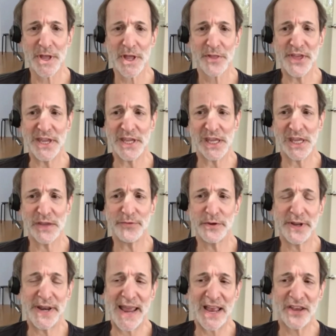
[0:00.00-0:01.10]
thinking if you
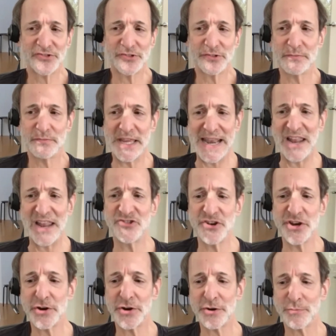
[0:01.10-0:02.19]
had asked an
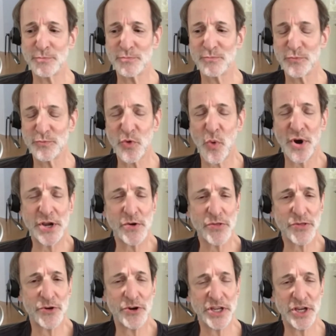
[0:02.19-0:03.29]
engineer 20 or
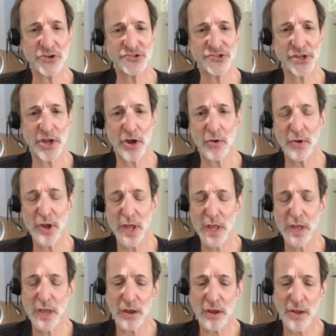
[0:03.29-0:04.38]
30 years ago,
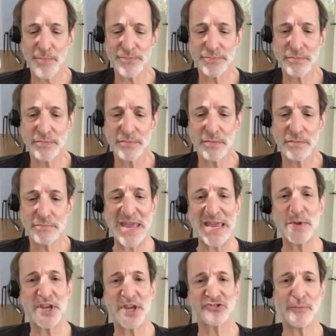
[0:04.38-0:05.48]
make
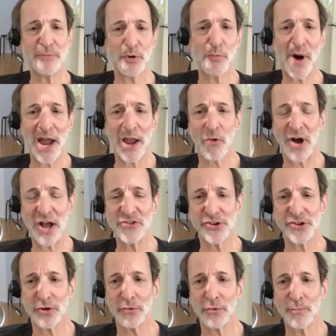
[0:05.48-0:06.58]
me a simple
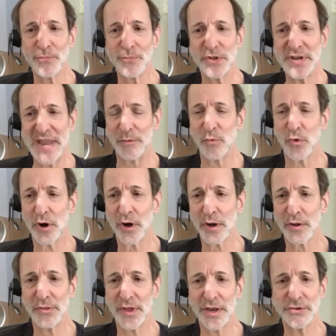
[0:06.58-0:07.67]
biological network
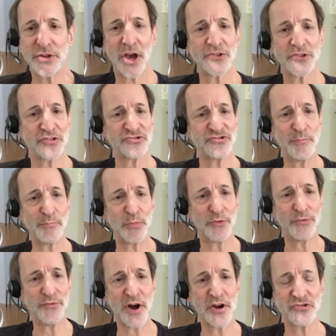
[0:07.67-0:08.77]
that does a simple
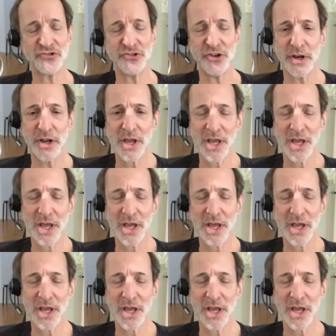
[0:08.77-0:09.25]
function,